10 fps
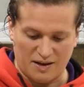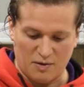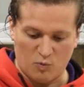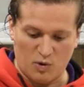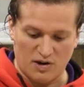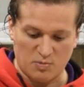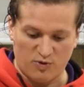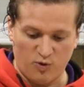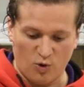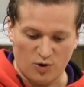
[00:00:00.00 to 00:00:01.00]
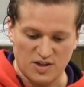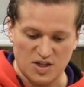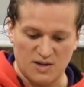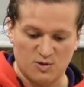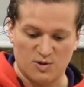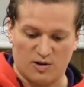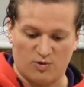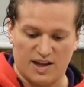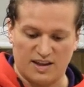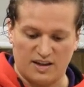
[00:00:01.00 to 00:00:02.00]
But that is the equipment that you'll
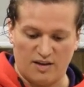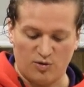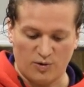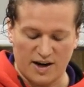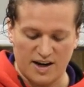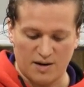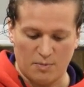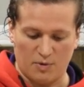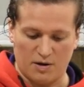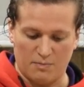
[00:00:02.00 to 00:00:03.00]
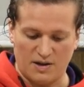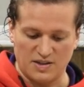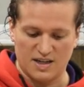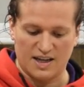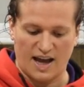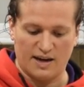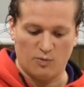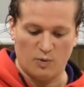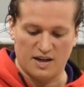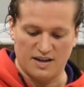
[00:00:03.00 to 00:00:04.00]
need to make these stuffed bell
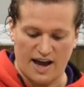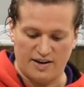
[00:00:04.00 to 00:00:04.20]
peppers.